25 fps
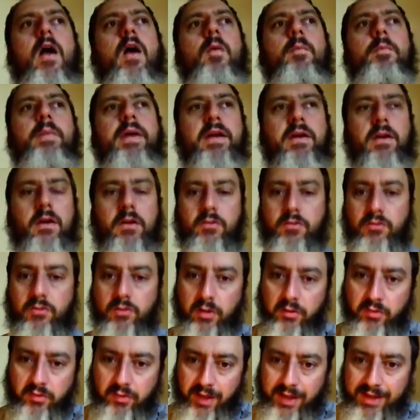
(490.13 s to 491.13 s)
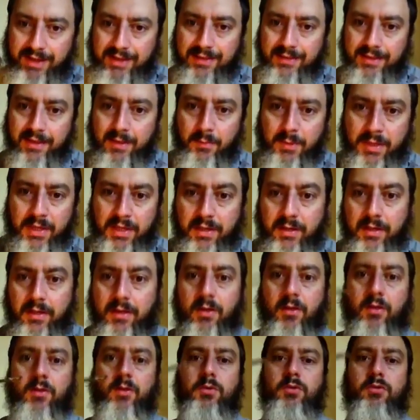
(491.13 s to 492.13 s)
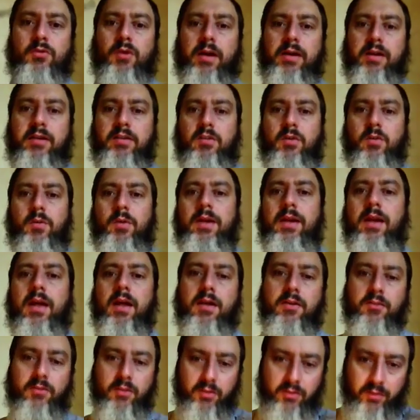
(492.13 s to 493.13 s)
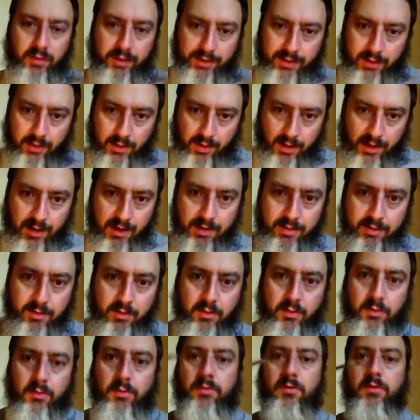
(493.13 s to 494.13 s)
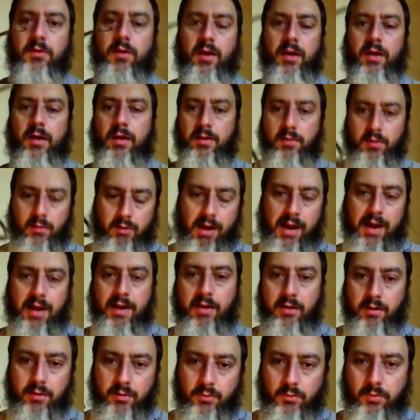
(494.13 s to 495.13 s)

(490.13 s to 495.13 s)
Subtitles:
Because just like Libya, who tried to do it, just like Iran, Iraq